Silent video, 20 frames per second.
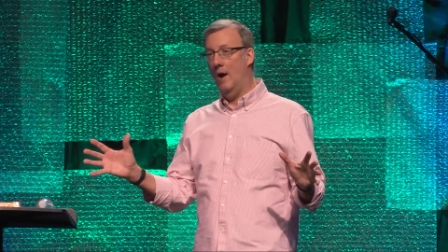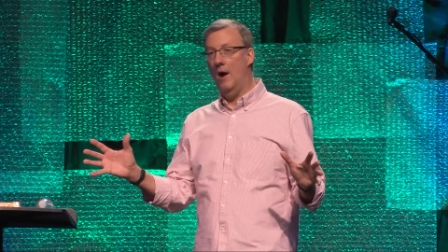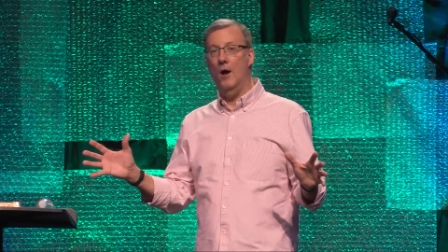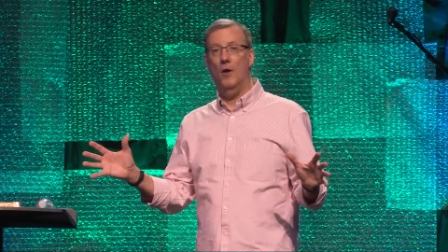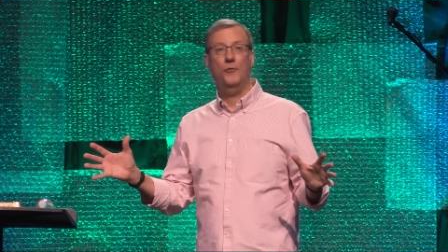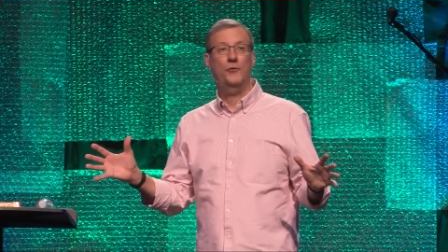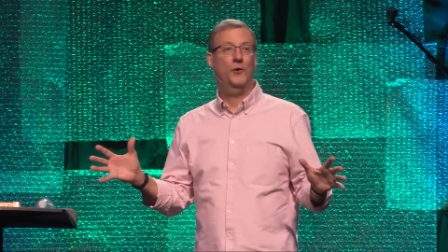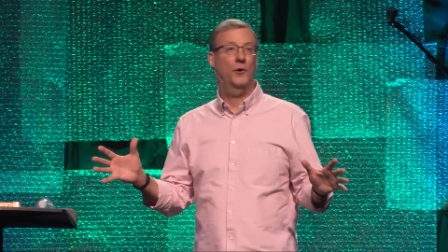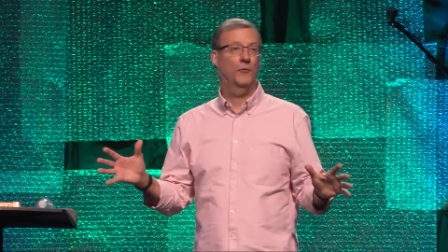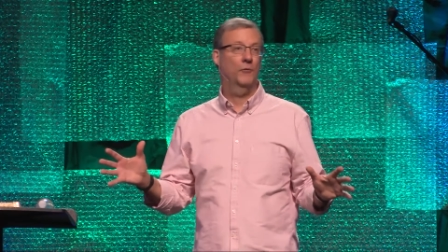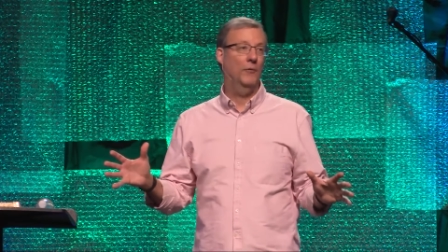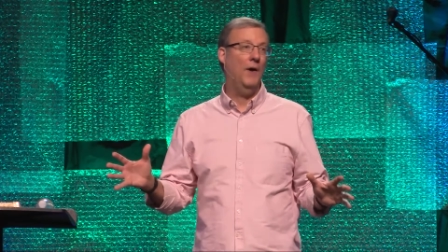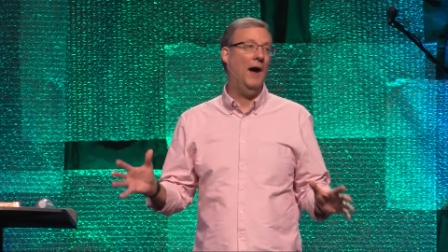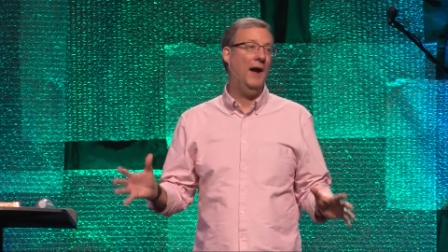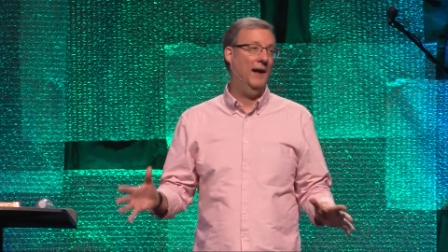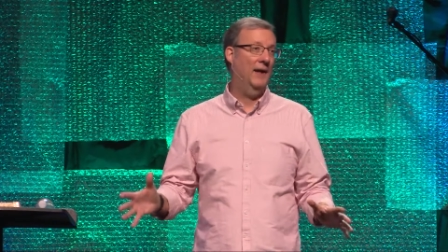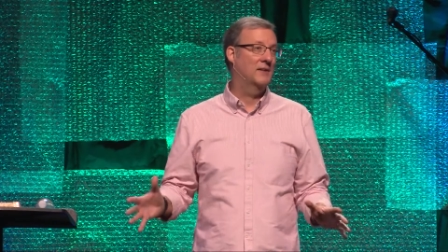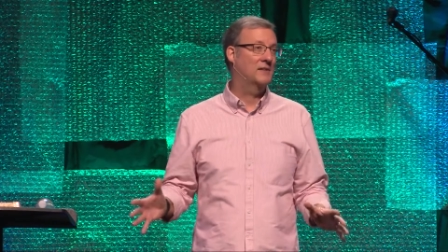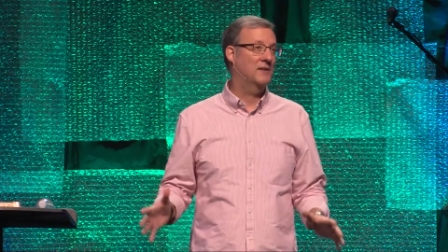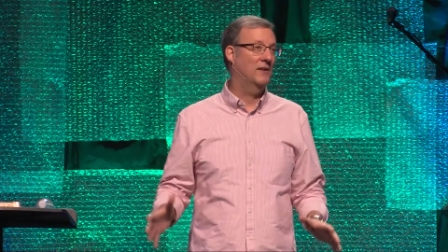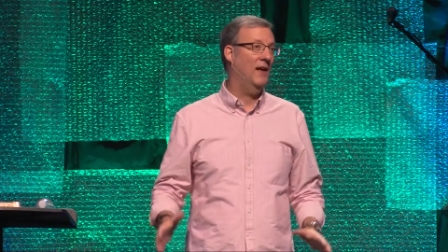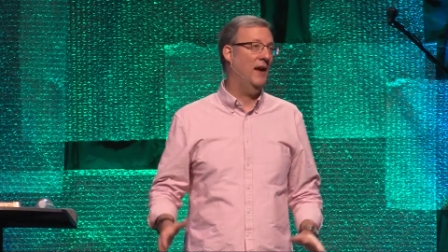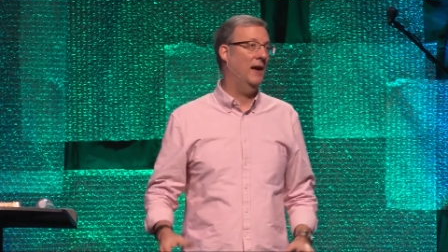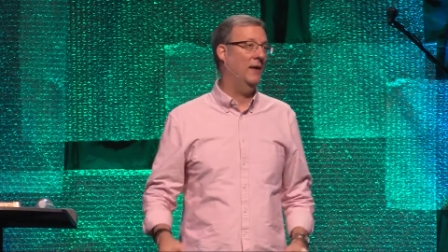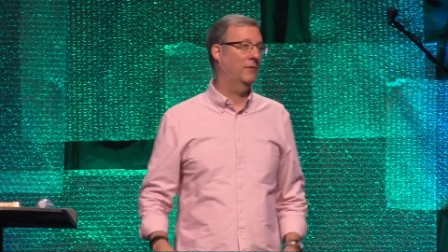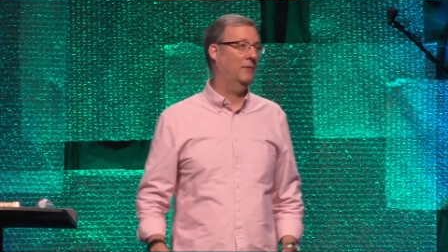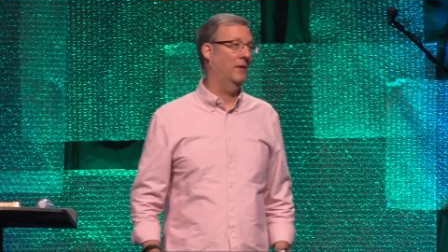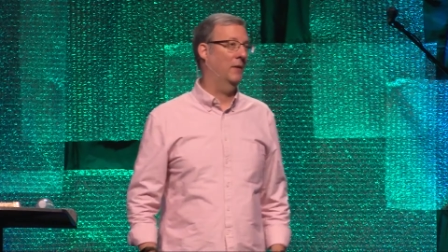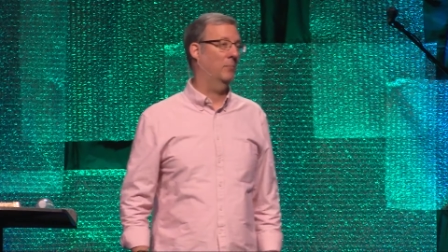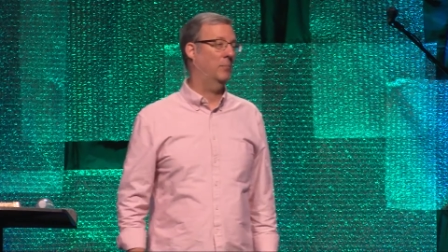altered Ryan's
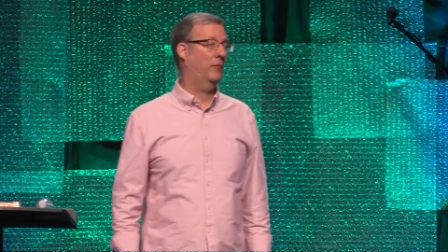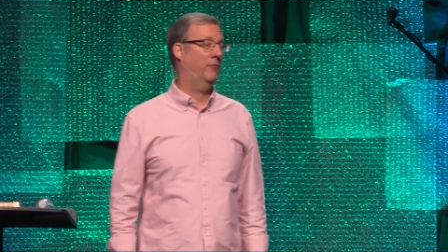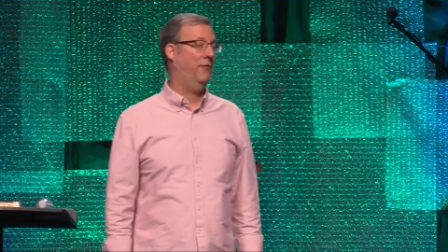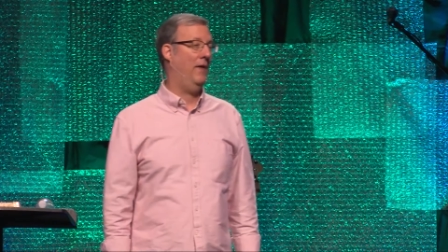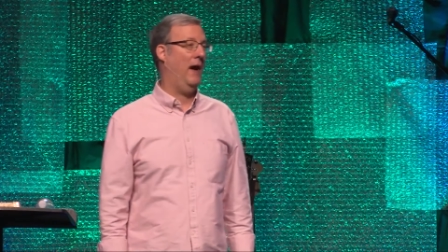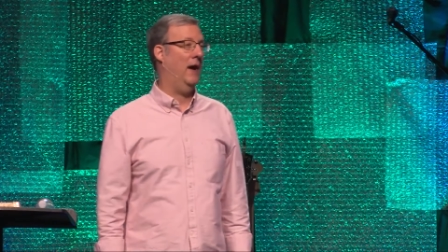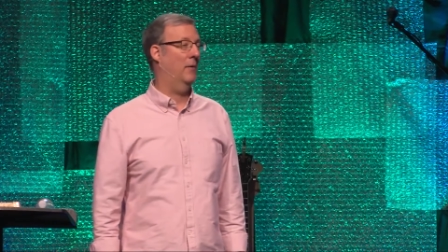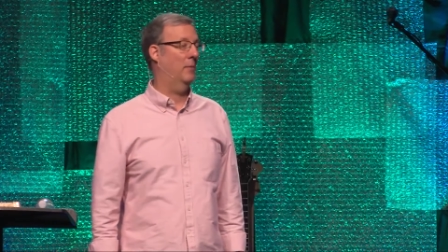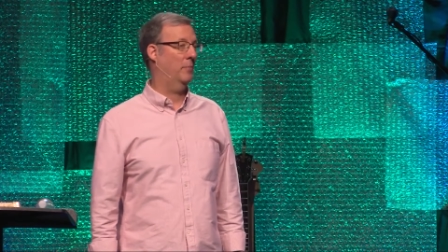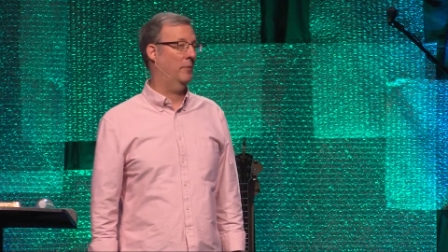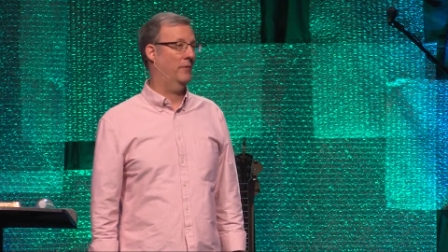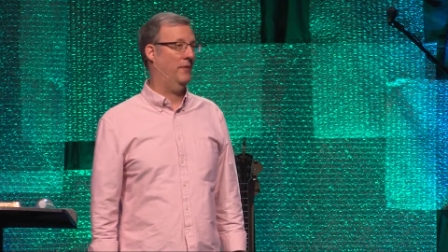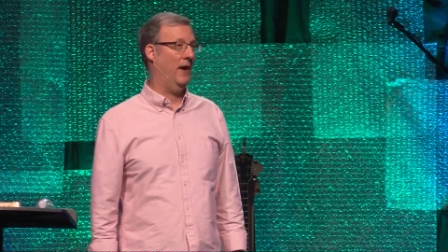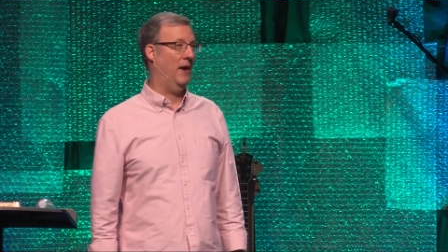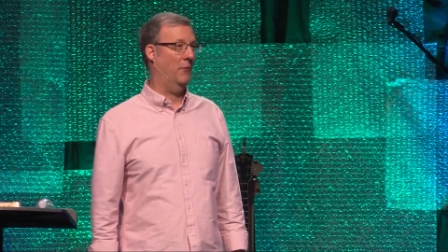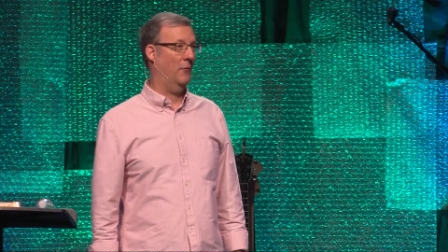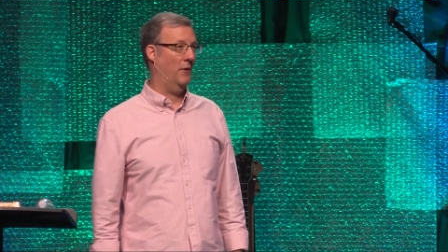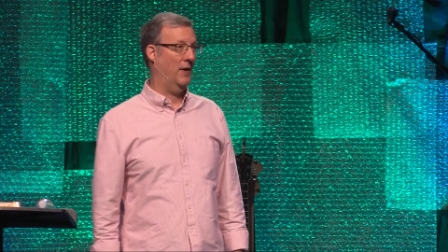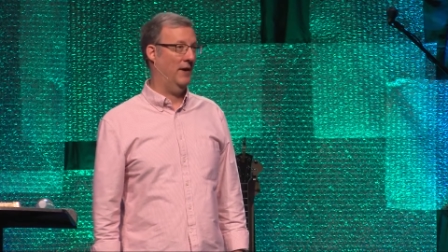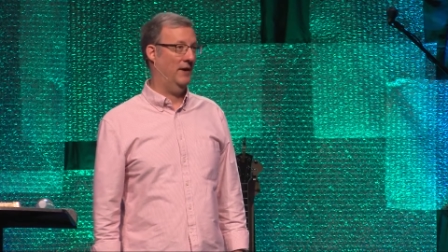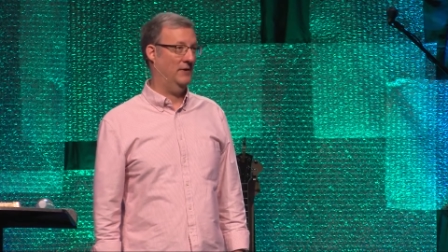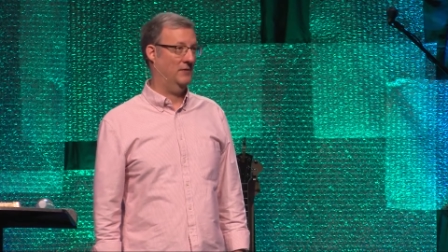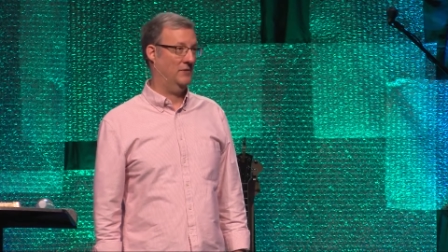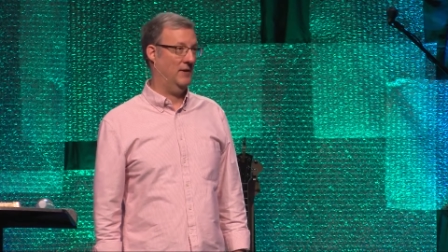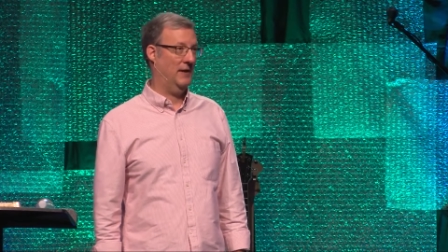life in profound, profound ways,